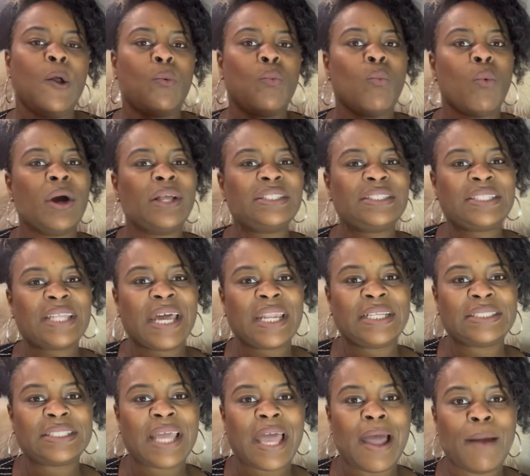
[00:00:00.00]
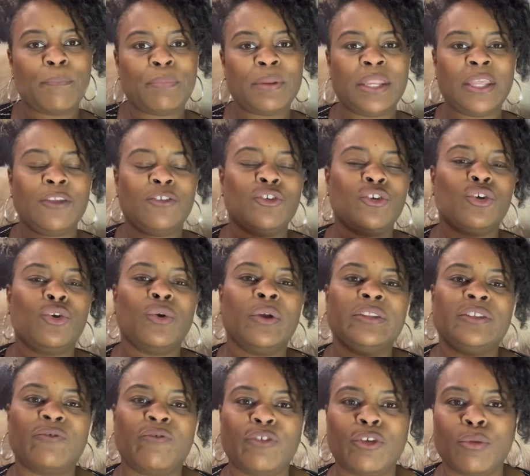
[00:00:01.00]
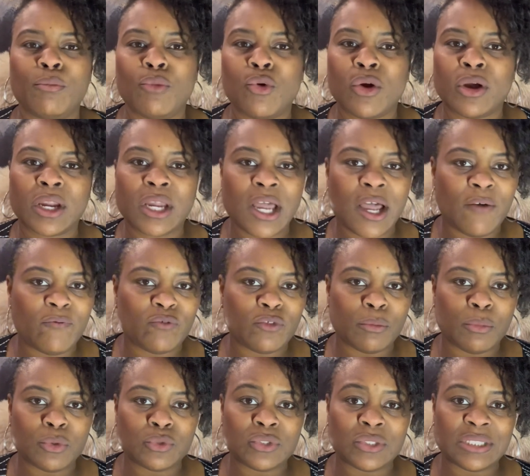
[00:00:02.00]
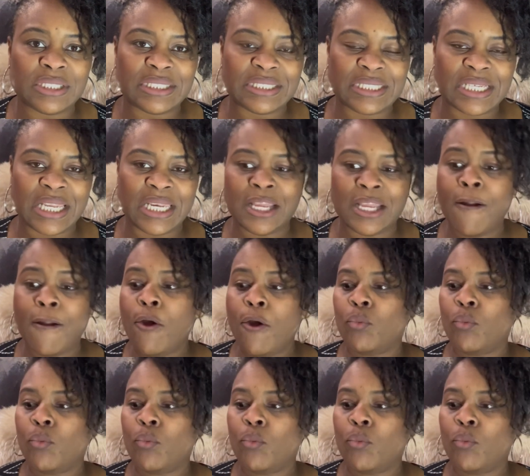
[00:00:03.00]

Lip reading: Once that is happening, you're going to feel more comfortable to study.